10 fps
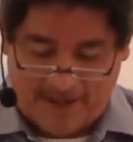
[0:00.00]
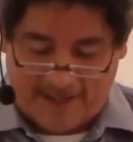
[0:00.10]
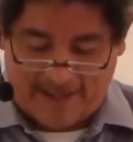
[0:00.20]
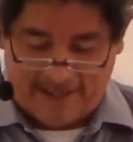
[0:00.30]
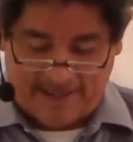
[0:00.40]

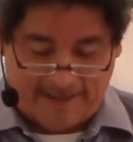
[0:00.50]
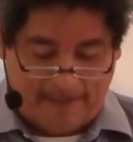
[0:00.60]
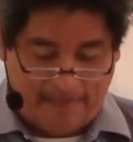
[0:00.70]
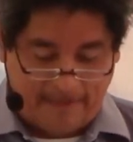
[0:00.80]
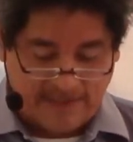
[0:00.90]

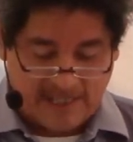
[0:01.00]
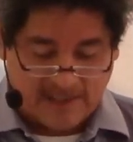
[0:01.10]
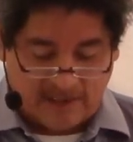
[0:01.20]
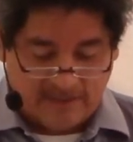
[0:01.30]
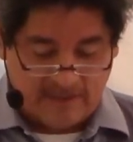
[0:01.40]

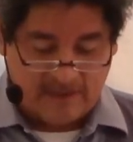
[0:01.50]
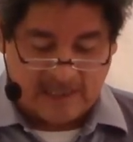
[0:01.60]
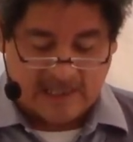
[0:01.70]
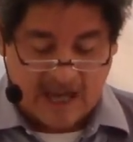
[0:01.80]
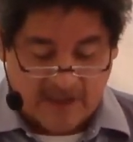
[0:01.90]
The
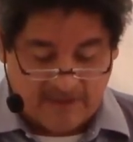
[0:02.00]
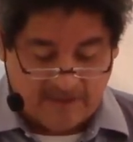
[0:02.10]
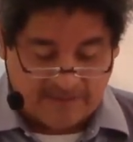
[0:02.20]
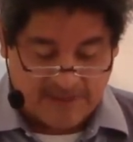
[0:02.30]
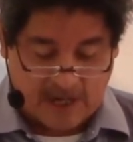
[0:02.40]
study
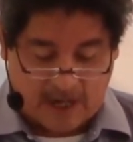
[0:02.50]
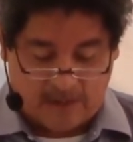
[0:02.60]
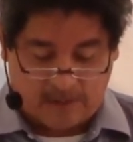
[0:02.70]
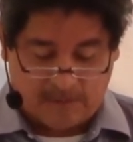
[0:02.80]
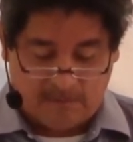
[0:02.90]
of
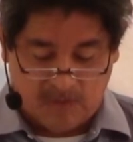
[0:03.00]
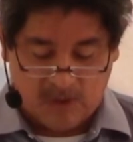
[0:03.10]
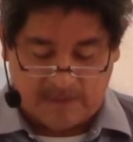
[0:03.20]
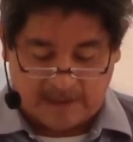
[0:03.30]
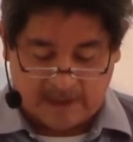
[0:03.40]
childhood
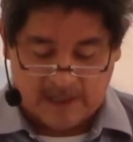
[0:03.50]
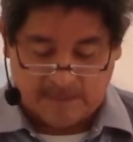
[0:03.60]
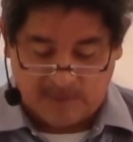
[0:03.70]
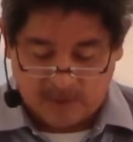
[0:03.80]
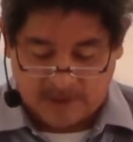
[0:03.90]
must be
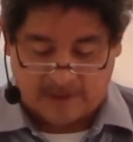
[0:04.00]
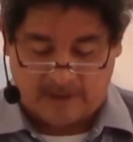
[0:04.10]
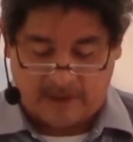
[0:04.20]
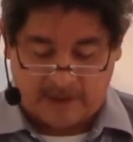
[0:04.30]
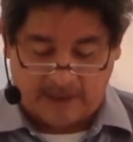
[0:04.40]
transmuted
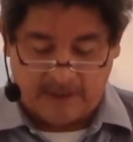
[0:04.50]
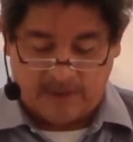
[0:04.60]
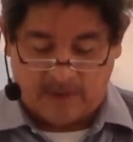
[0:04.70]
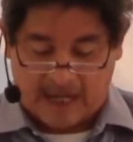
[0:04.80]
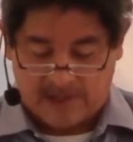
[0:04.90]

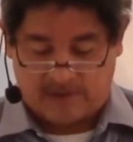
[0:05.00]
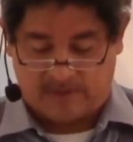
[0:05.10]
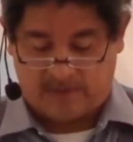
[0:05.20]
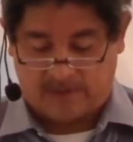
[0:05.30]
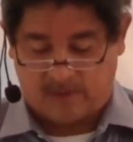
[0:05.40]
into
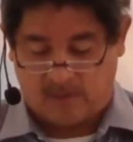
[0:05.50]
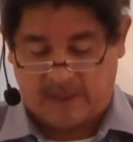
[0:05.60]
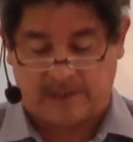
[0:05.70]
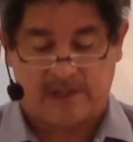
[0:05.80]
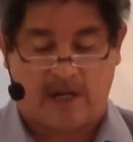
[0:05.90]
actions
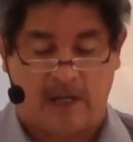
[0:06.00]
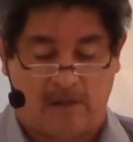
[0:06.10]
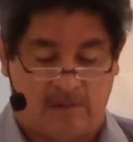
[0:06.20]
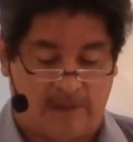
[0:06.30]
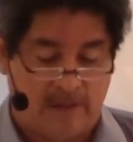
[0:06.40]
toward
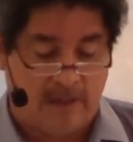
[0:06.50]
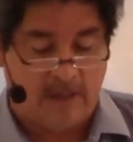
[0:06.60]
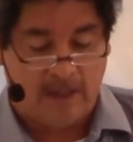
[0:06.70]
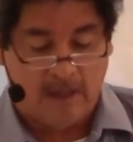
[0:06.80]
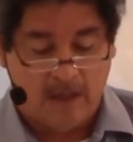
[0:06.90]
childhood,
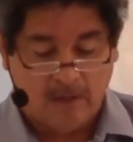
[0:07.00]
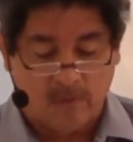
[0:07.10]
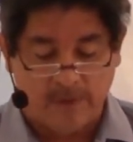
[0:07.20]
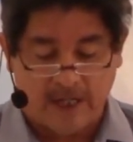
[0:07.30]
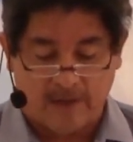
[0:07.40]

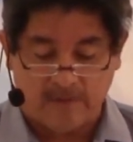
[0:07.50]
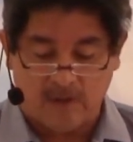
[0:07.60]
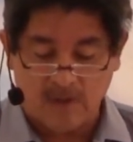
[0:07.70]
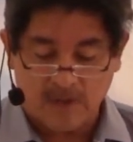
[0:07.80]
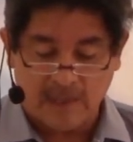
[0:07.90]
without
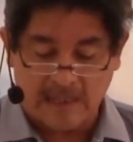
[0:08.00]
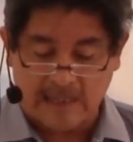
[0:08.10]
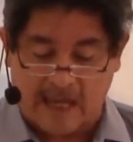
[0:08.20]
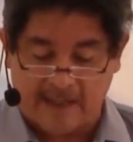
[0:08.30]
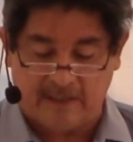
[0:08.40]
losing
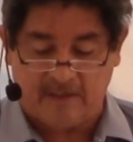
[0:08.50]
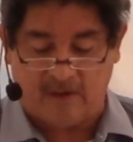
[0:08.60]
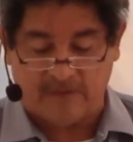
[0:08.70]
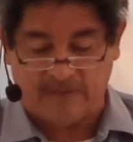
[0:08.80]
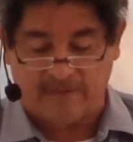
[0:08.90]
sight
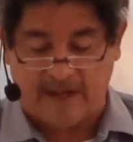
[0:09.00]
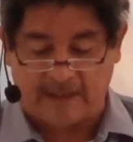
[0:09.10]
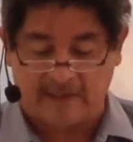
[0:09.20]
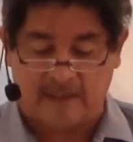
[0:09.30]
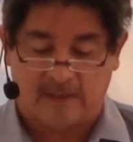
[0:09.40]
of the
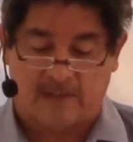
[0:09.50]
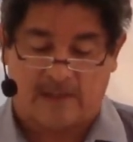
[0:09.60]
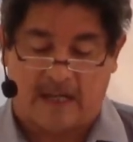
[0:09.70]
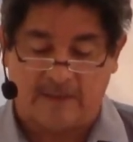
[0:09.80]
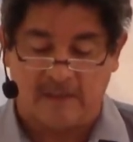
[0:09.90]
fact that
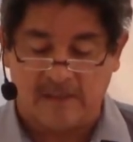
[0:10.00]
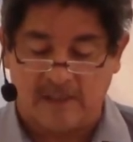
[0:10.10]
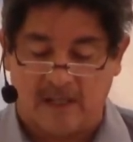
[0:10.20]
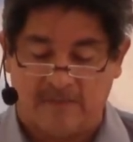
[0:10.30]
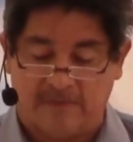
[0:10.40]
society
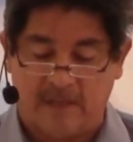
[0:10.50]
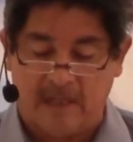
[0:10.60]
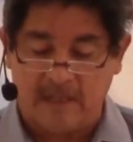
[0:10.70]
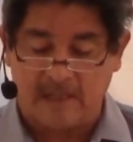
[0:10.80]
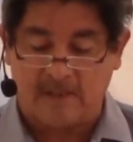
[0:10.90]
itself
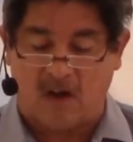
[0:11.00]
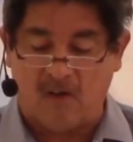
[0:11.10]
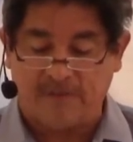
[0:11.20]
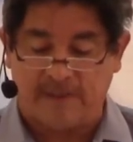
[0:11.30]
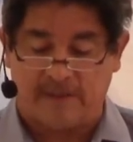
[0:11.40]
is
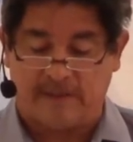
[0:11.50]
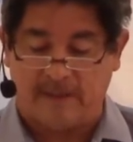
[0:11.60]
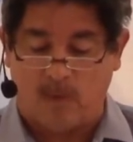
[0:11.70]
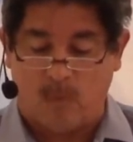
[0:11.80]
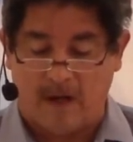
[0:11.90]
often
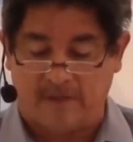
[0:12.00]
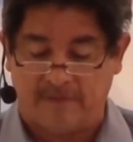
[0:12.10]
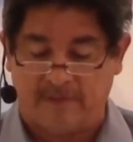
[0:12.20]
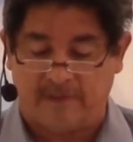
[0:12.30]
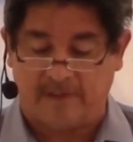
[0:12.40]
the one
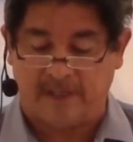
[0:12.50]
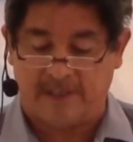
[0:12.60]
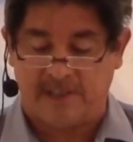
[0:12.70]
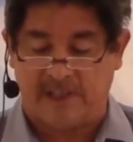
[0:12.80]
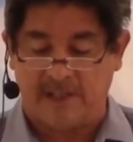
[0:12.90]
that
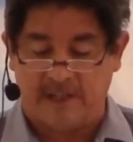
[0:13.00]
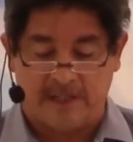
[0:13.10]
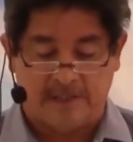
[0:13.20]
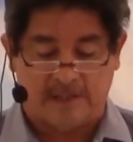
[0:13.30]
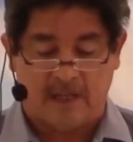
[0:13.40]

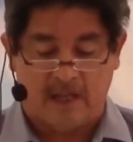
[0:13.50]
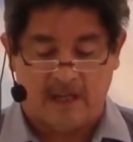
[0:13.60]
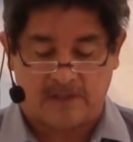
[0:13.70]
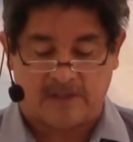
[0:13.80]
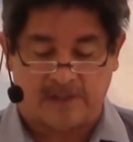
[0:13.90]
generates
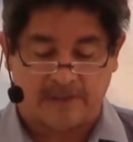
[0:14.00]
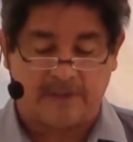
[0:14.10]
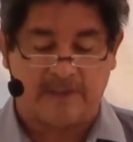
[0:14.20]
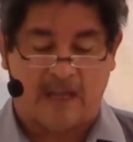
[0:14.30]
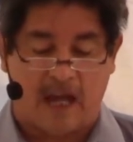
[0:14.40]
a
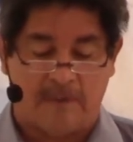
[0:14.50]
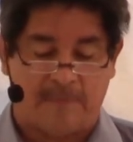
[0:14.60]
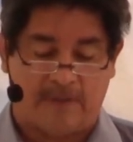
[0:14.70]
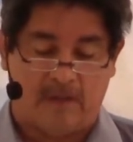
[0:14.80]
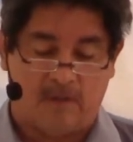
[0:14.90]
certain type
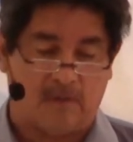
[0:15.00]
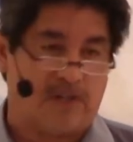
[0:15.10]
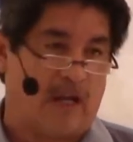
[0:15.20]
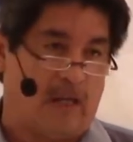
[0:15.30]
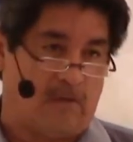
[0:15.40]
of
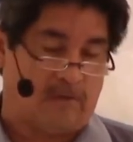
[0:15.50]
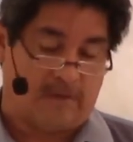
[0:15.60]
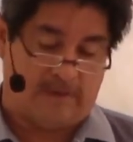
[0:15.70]
childhood.